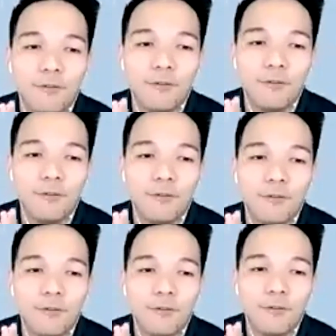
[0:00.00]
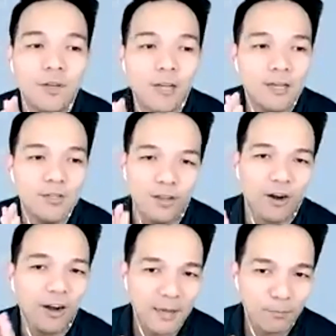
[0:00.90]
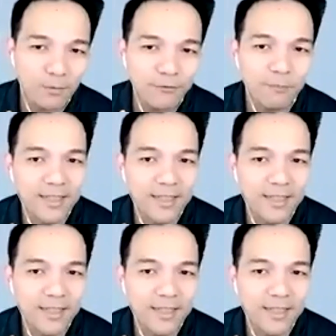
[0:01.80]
So there are examples of bad debt,